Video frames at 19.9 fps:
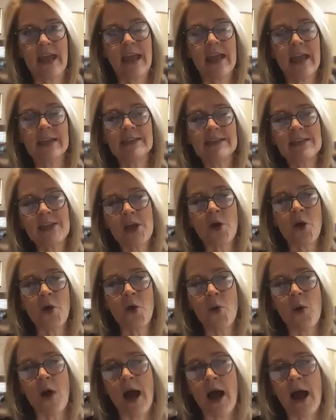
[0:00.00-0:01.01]
And
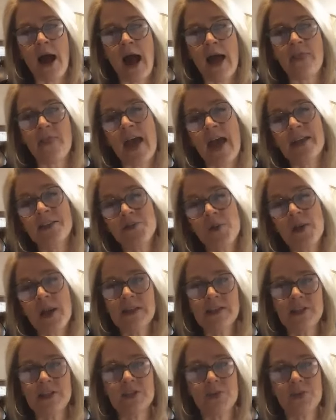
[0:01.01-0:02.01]
so that's what I
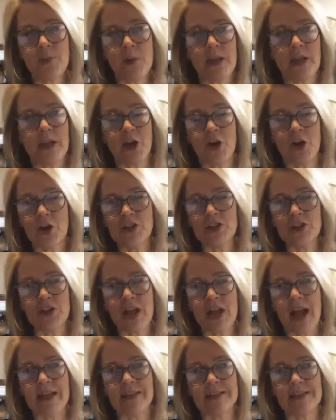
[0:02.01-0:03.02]
just want to encourage you
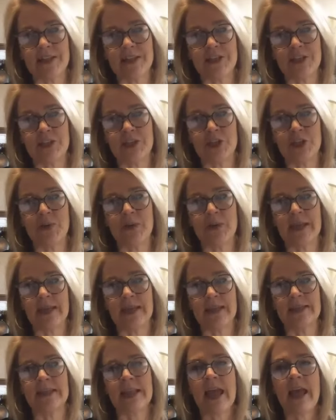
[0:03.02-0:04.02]
guys to do,
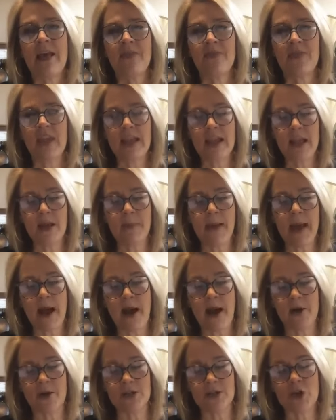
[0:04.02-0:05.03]
is think
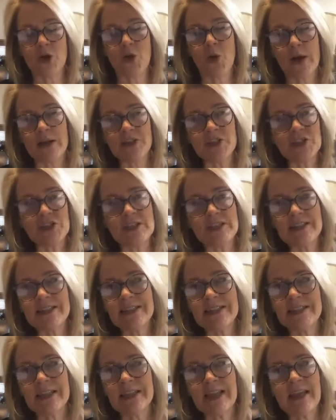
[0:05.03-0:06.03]
about
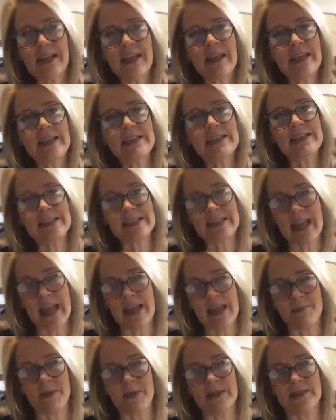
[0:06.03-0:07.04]
questions and
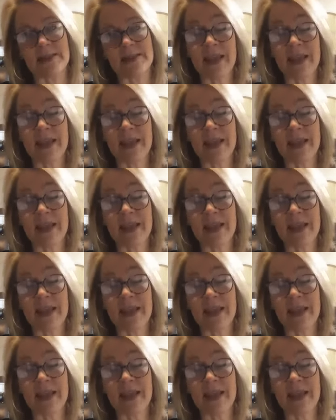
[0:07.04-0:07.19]
statements.